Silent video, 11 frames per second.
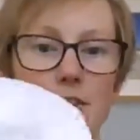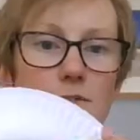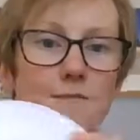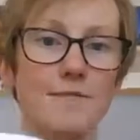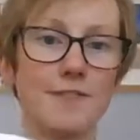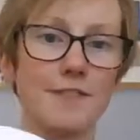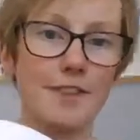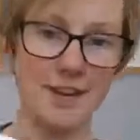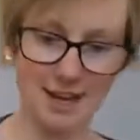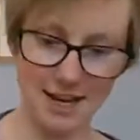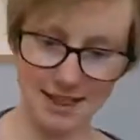through,
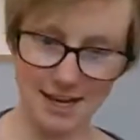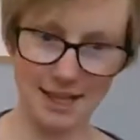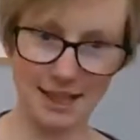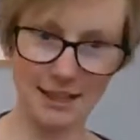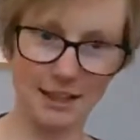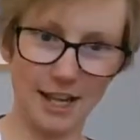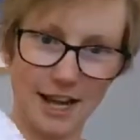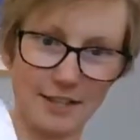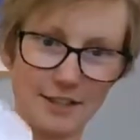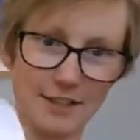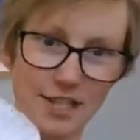and they're the little
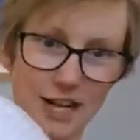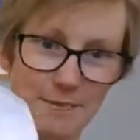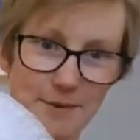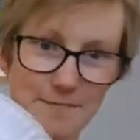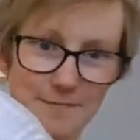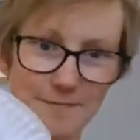legs of the sheep.